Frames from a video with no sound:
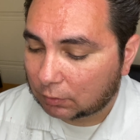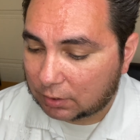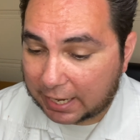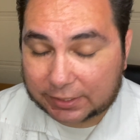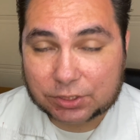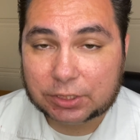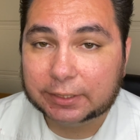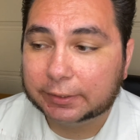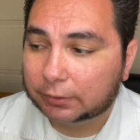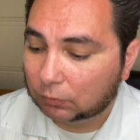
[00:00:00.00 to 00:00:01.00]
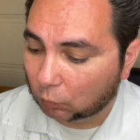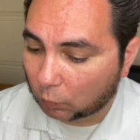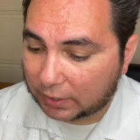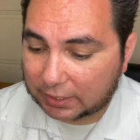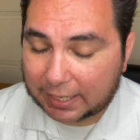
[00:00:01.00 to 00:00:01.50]
next year,
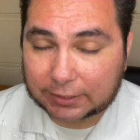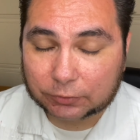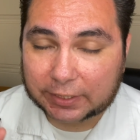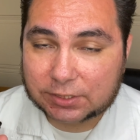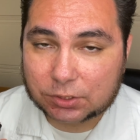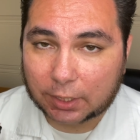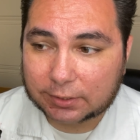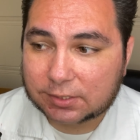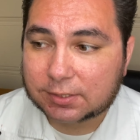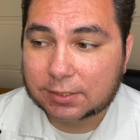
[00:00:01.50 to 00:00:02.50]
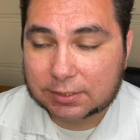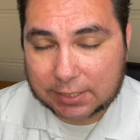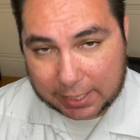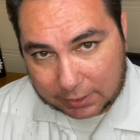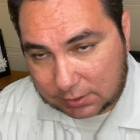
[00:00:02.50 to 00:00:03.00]
when the ninth grade starts, take it